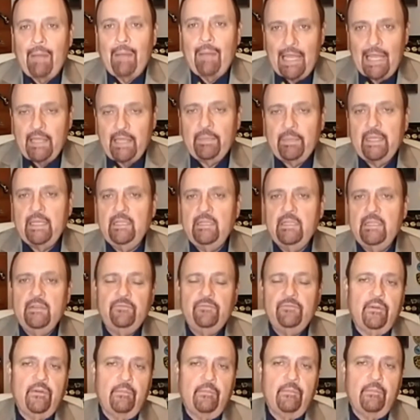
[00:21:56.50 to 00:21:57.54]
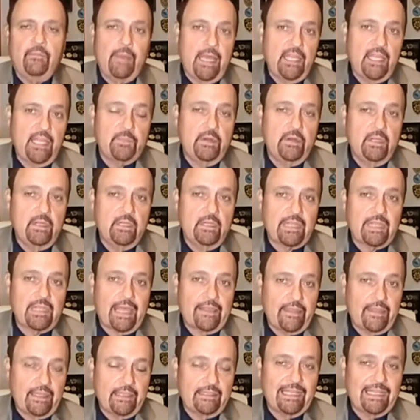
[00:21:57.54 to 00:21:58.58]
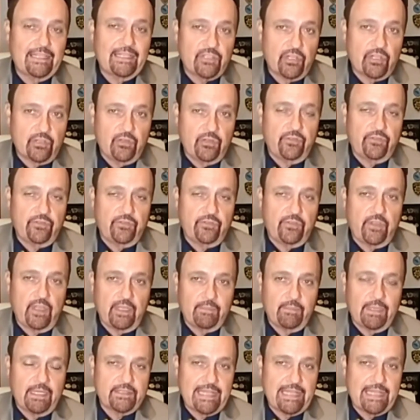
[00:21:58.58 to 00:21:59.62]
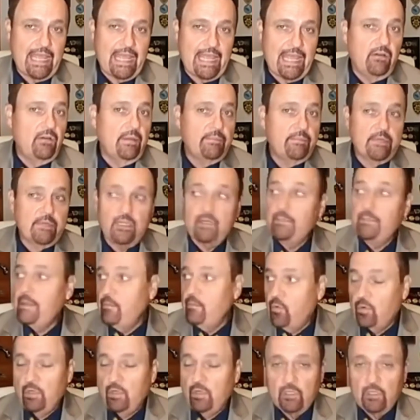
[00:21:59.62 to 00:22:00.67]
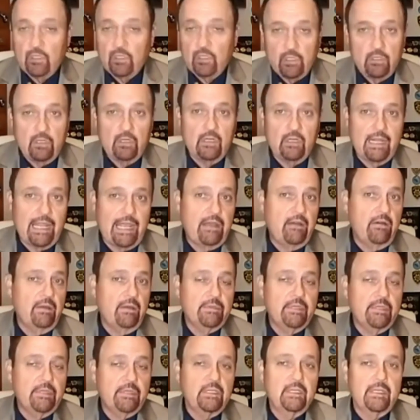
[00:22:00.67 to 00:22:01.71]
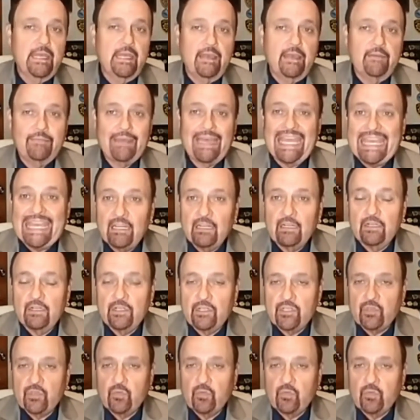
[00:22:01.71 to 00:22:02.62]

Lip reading: my opinion, from my experience, I think that's a good thing, because now I'm going to be more alert. Now I'm going to have my head on the